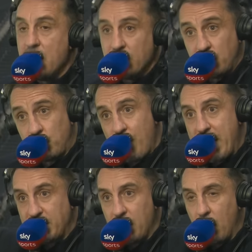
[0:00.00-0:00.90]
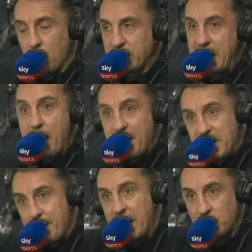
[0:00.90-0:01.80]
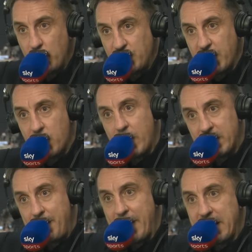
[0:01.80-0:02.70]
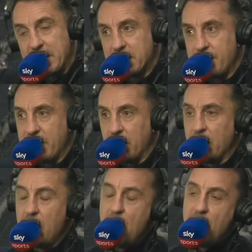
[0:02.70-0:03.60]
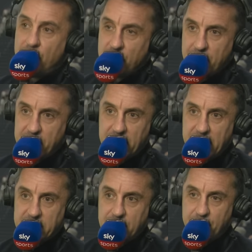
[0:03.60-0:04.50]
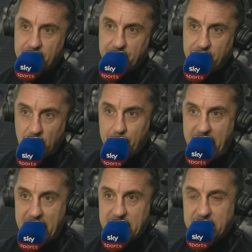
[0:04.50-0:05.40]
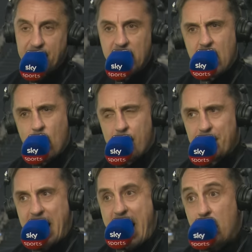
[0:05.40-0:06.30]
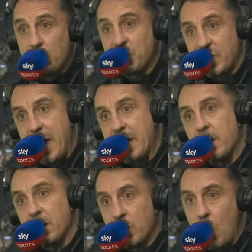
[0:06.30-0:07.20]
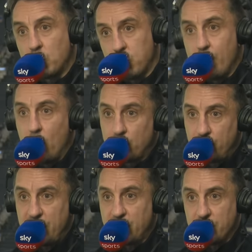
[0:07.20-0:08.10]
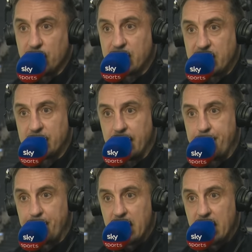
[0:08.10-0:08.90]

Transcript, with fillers: to stretch the whole team. And then you might switch it quickly back into the middle. The other thing is the, the backs. I would have said, go to a more traditional system